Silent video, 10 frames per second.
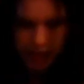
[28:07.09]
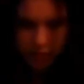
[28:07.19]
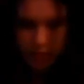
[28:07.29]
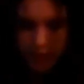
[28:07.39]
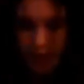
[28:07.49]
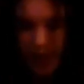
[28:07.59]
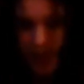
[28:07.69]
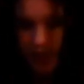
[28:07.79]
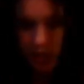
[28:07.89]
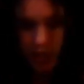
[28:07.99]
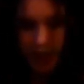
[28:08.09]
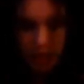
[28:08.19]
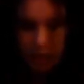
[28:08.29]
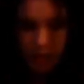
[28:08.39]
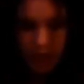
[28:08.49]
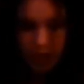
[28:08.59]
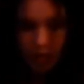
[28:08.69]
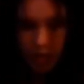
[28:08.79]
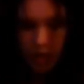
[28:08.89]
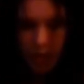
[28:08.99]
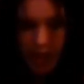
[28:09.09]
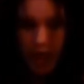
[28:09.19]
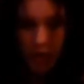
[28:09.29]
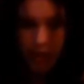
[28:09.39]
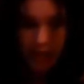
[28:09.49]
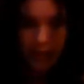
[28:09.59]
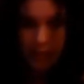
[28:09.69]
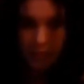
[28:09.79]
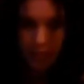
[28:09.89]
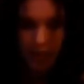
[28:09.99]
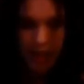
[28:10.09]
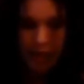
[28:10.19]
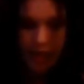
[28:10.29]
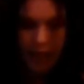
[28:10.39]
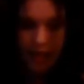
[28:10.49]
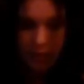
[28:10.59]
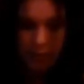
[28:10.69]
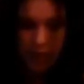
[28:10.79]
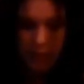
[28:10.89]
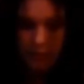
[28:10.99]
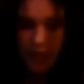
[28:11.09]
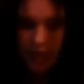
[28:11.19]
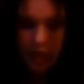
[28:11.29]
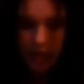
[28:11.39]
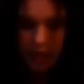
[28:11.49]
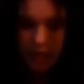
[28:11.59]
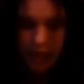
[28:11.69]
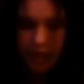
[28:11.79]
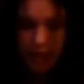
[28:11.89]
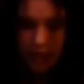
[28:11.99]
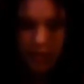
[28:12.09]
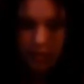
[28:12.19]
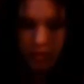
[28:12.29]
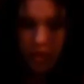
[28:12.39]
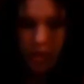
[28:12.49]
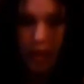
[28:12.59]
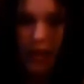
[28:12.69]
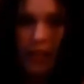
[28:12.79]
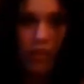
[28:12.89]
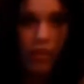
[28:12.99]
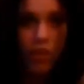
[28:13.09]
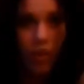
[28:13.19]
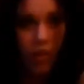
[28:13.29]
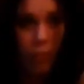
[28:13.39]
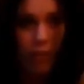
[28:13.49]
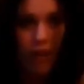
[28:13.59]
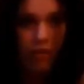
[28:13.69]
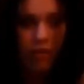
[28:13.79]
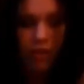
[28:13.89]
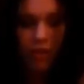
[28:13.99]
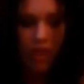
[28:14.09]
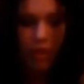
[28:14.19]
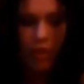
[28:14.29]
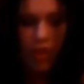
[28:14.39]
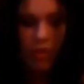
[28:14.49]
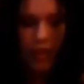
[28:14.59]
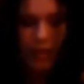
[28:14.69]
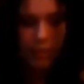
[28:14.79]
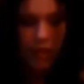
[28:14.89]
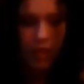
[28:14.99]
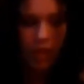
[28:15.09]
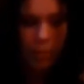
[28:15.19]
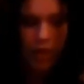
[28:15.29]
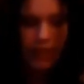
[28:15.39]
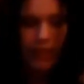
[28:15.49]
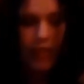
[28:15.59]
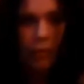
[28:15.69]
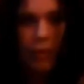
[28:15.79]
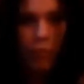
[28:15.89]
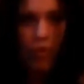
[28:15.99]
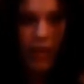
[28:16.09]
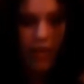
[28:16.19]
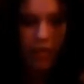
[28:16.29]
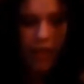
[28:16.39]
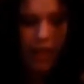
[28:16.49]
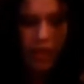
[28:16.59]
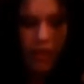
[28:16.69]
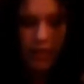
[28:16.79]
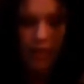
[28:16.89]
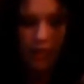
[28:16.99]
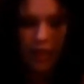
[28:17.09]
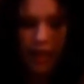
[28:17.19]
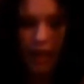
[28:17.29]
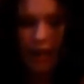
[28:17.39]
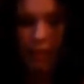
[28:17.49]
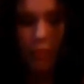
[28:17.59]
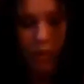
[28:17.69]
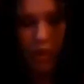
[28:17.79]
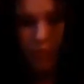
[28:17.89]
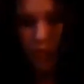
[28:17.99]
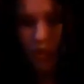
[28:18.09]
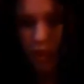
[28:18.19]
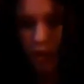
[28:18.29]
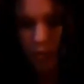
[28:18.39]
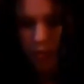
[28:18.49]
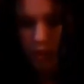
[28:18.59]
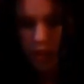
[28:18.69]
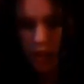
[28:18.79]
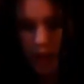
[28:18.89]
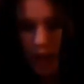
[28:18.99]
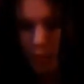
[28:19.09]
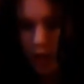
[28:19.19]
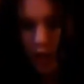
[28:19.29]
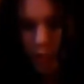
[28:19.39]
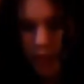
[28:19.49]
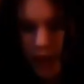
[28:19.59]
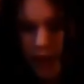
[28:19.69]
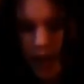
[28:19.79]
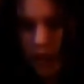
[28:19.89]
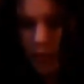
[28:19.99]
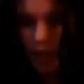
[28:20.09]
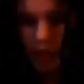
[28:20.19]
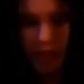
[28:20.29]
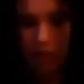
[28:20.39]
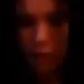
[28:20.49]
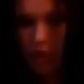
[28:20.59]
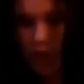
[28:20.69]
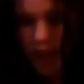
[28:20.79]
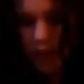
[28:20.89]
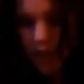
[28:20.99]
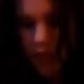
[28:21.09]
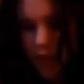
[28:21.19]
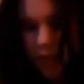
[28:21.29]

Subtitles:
that is the fact that A, it's not heated up underneath, also the edges. Now, if the edges are still solid, they're not going to bend, so you do need to make sure you put a little bit more heat on the edges. Not too much though, but you can come to that at the end when you've heated up the other side.